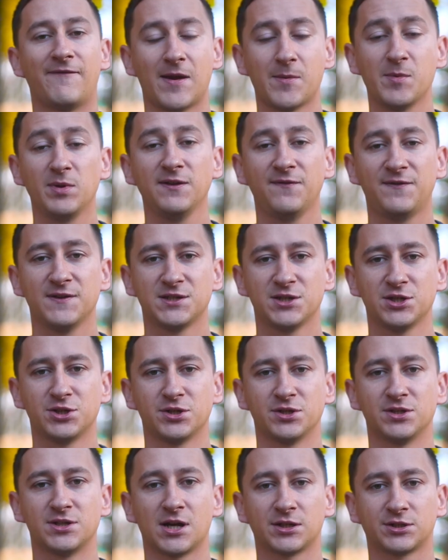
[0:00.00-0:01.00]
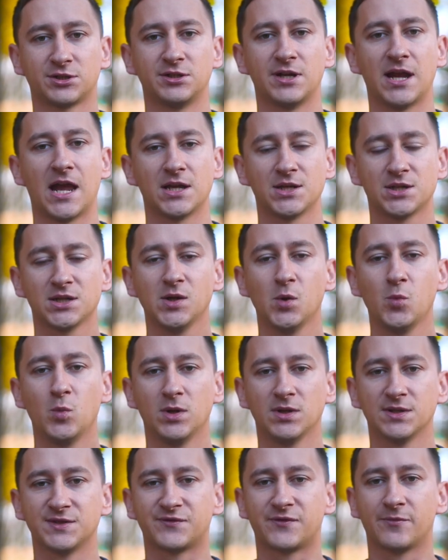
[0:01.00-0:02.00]
family physician, Dr. Angela
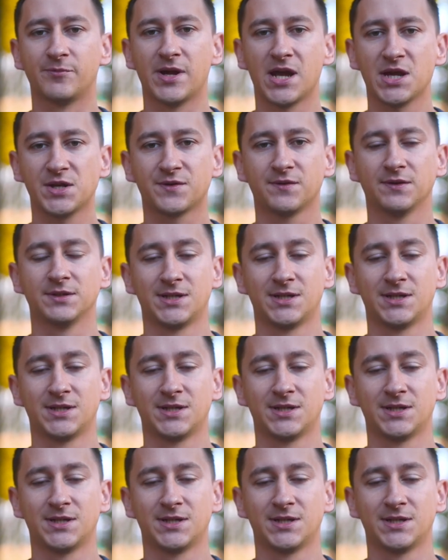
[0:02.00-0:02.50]
Willis from Nashville,